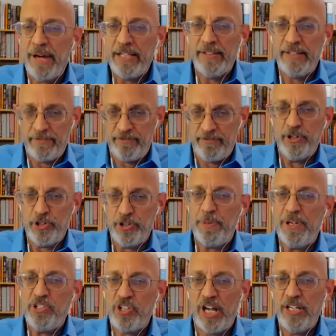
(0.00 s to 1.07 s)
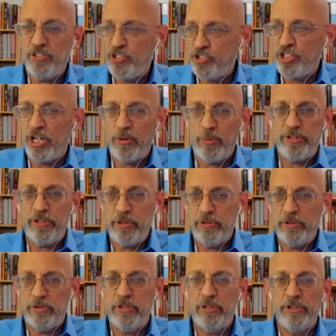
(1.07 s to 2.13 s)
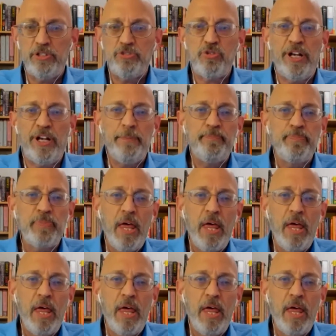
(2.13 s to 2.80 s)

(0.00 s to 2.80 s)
the fear speech I just shared with you during the train,